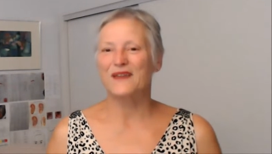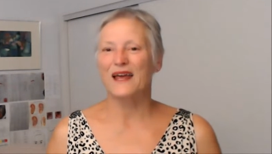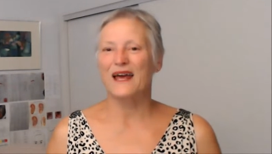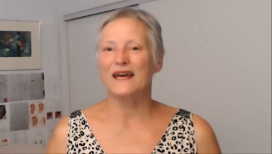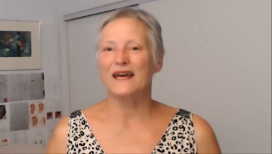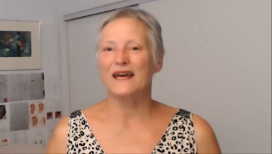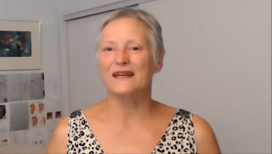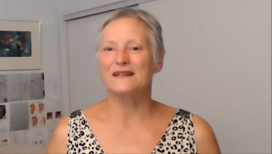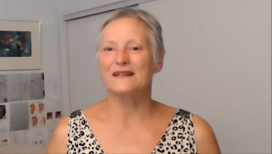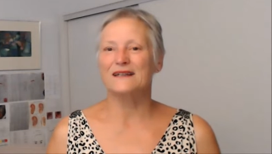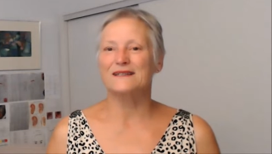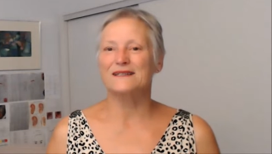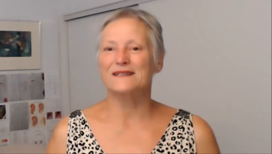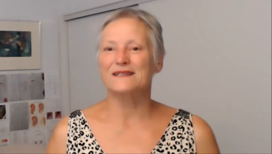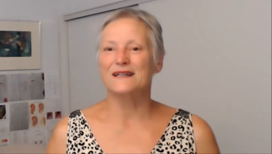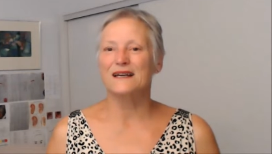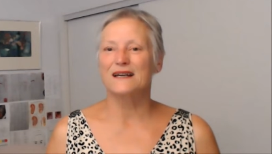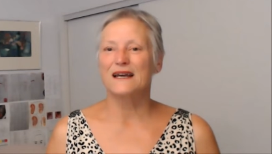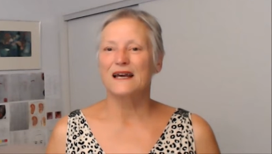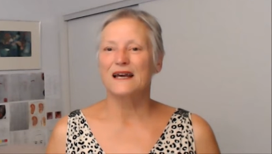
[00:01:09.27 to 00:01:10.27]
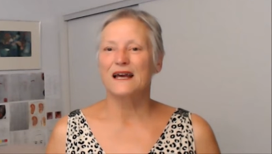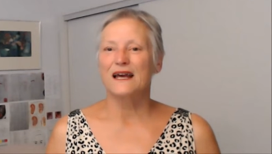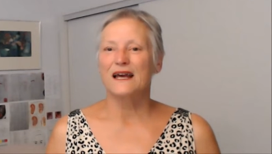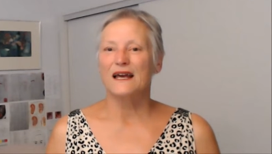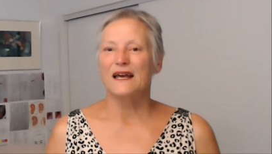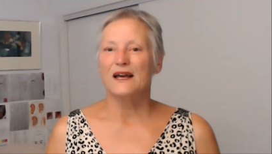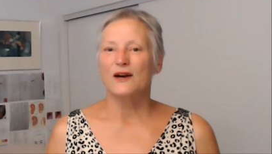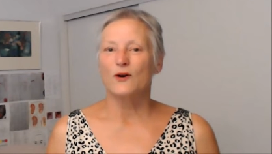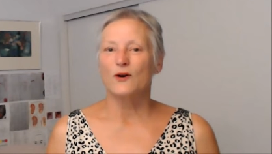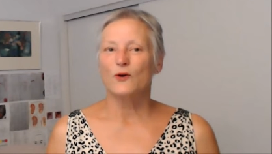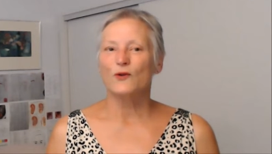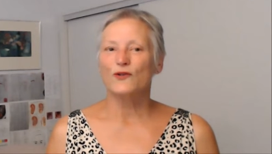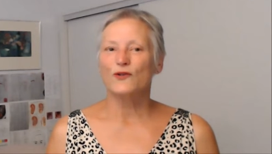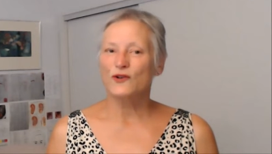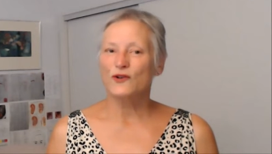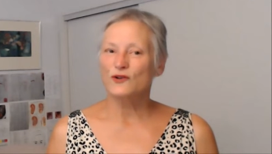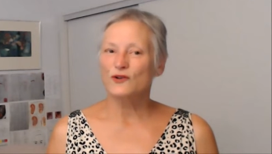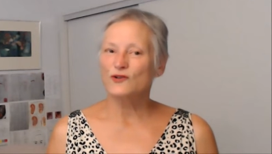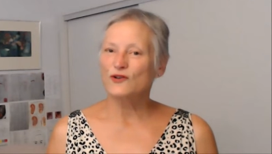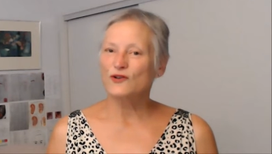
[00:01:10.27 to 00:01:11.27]
and
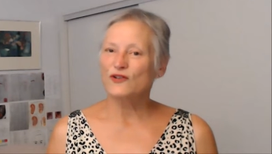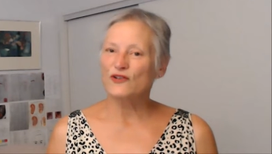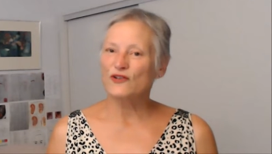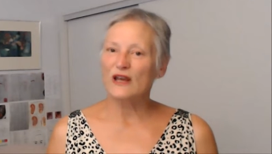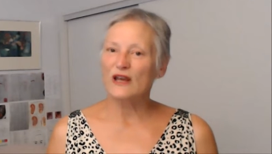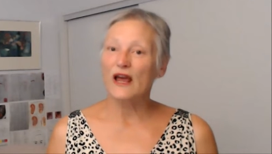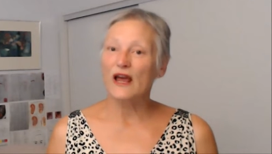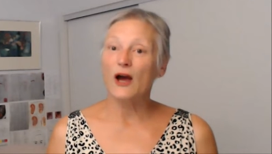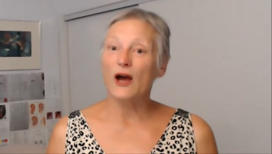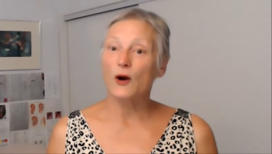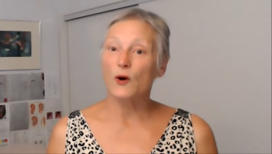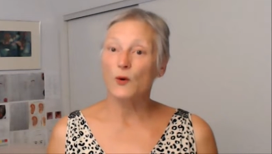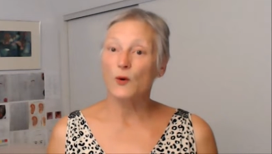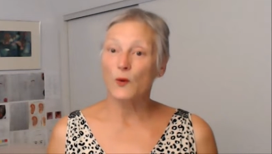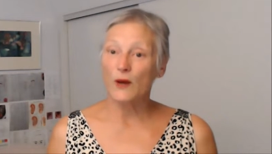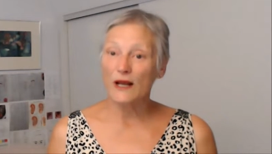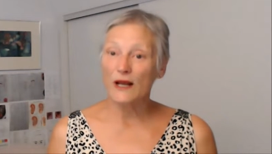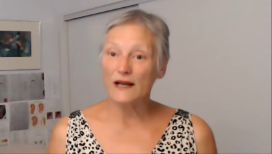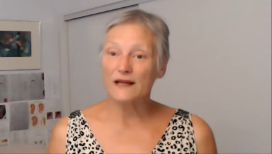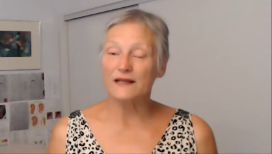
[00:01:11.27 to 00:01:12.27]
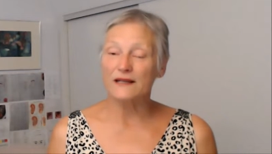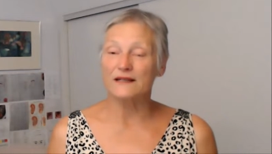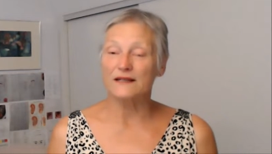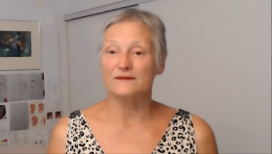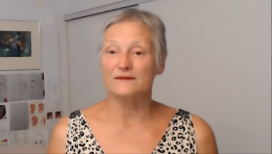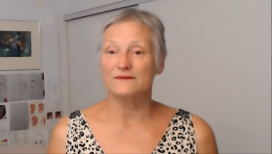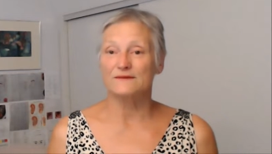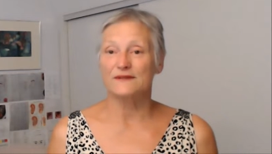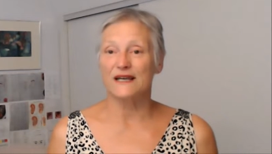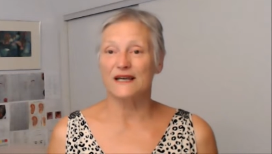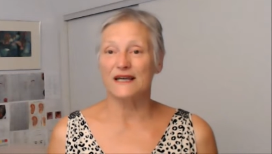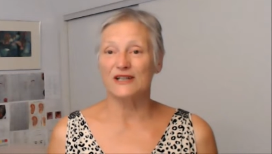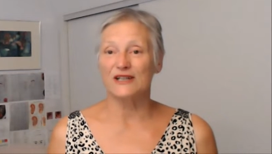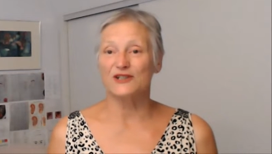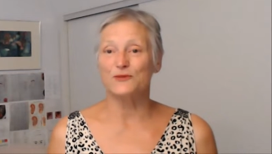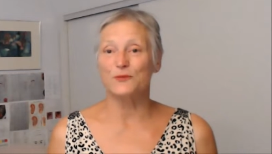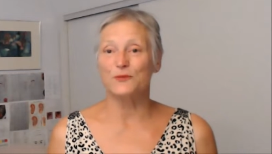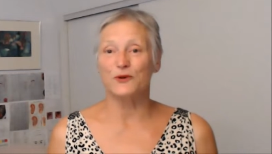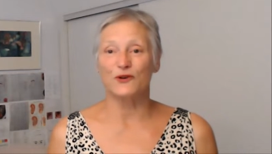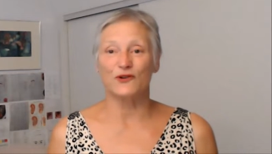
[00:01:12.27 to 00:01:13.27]
also to see how quickly
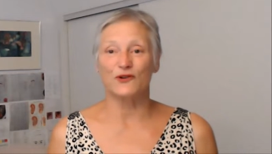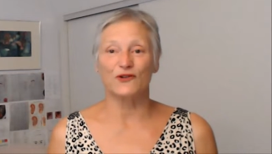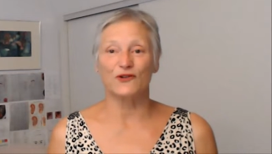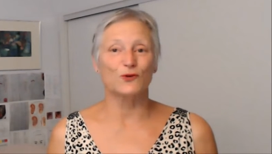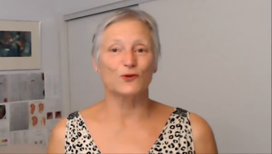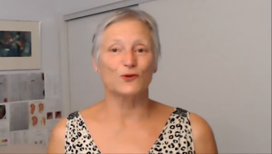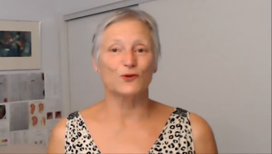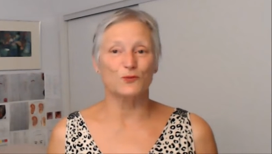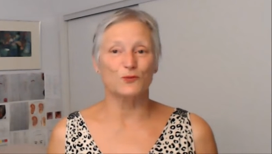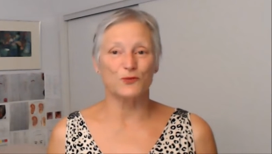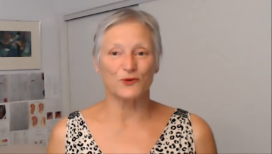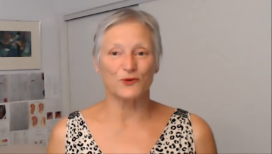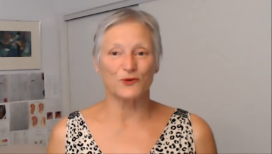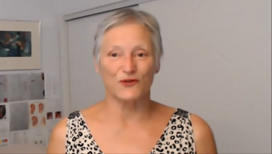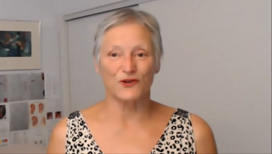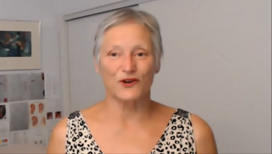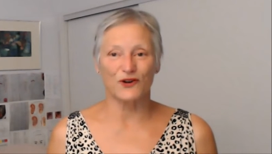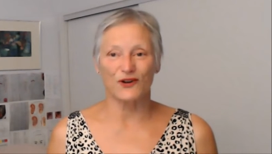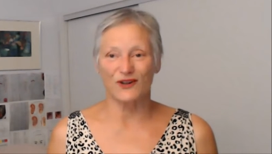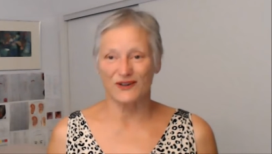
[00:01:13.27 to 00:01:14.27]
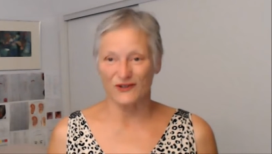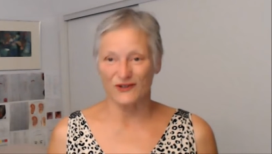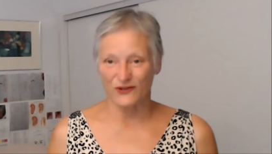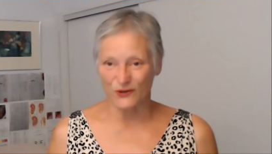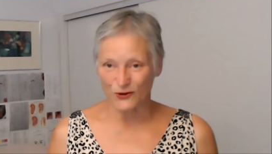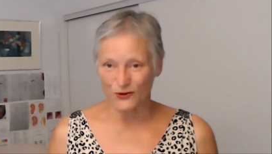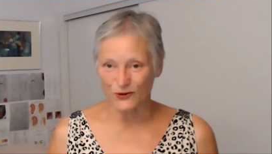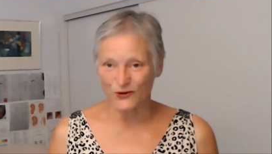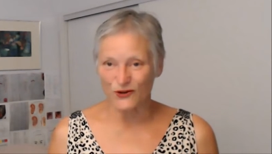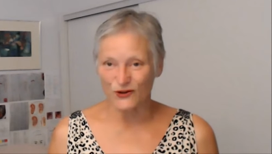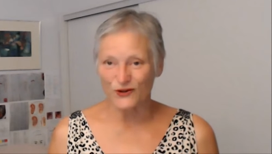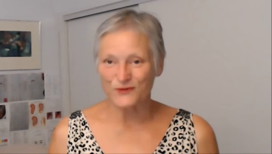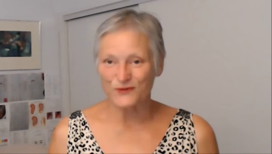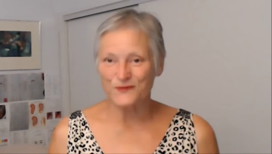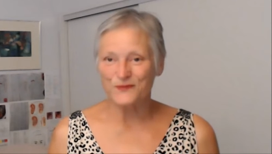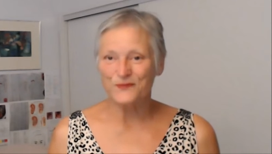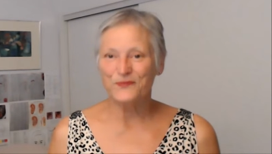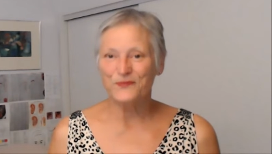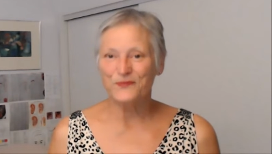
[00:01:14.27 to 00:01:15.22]
each person could put socks on